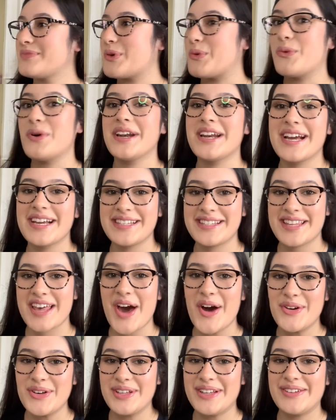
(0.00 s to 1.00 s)
when I
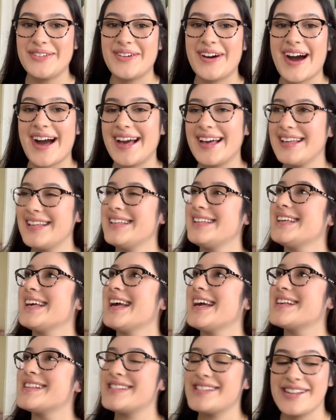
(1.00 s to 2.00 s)
tell you, I
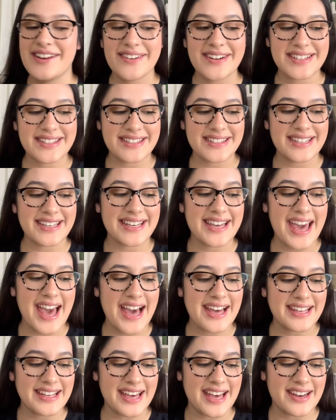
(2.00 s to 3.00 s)
seriously
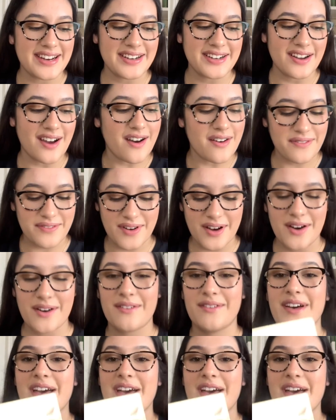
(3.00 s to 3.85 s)
can't get enough of